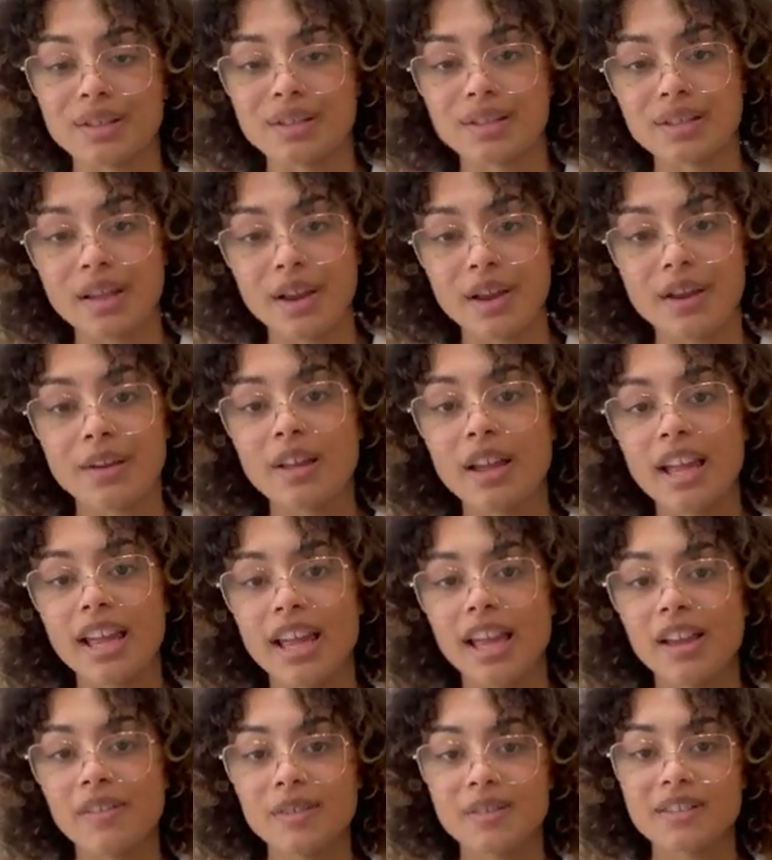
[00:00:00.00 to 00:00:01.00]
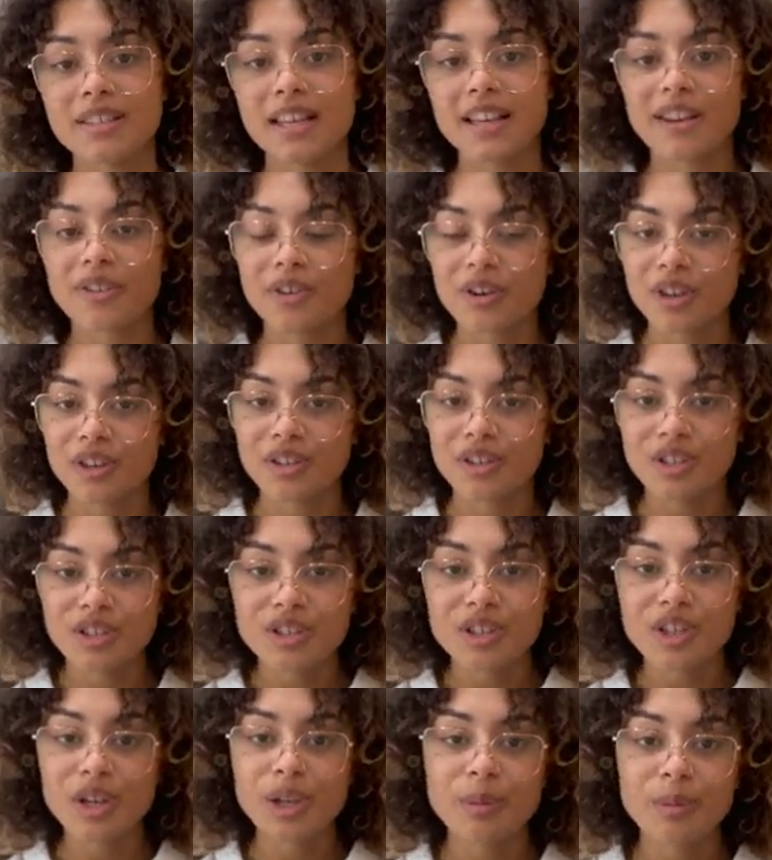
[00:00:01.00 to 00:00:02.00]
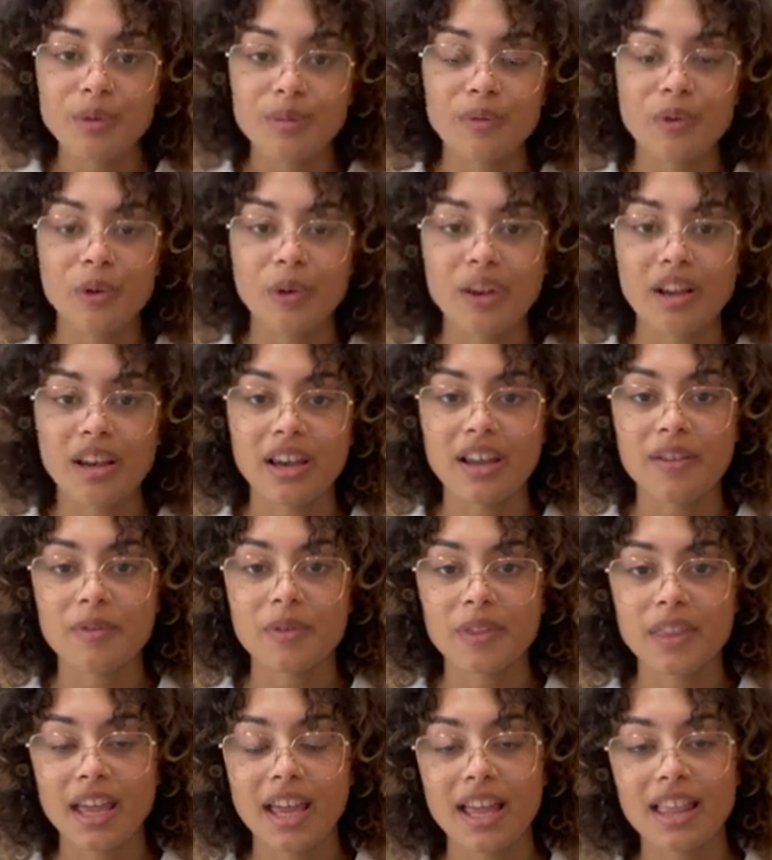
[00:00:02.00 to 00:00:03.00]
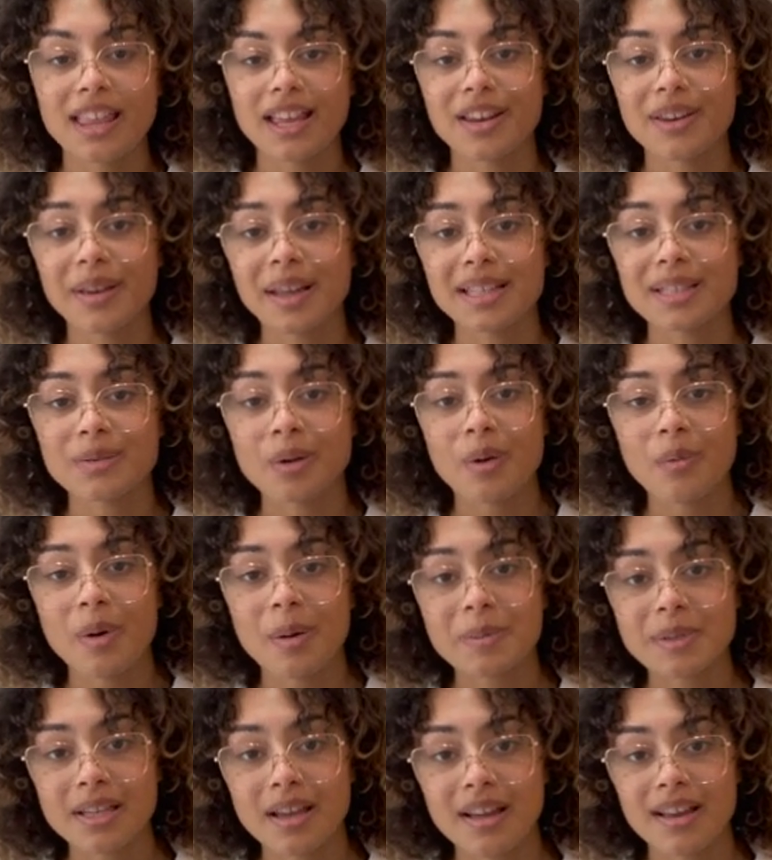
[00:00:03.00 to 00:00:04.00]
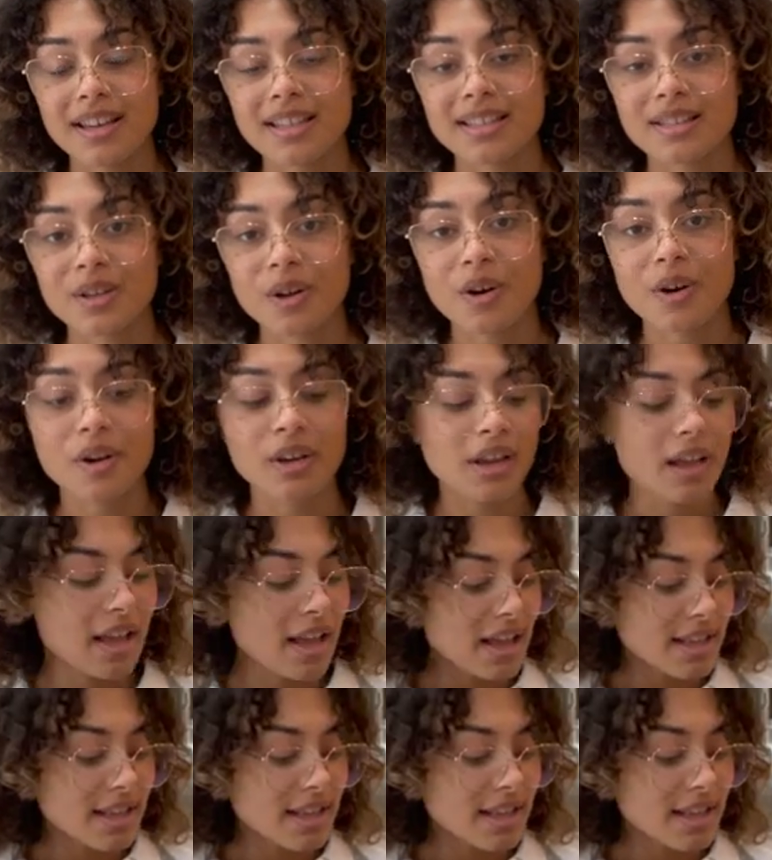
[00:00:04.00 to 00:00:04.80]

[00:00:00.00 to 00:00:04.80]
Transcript: So if you've seen it on our YouTube, you fall in love with it, and then you get to our website and it's gone,